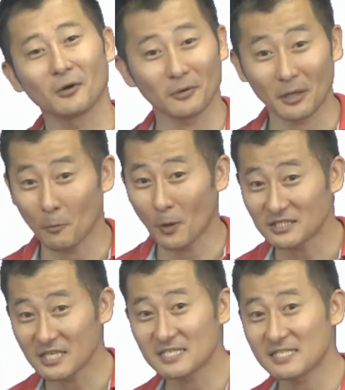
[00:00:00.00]
Okay, what
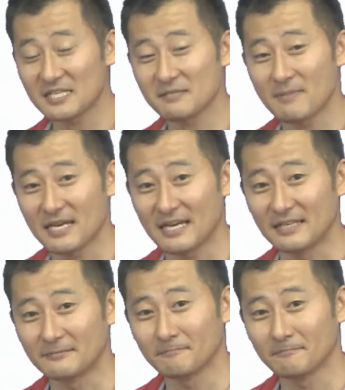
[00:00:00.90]
does this mean?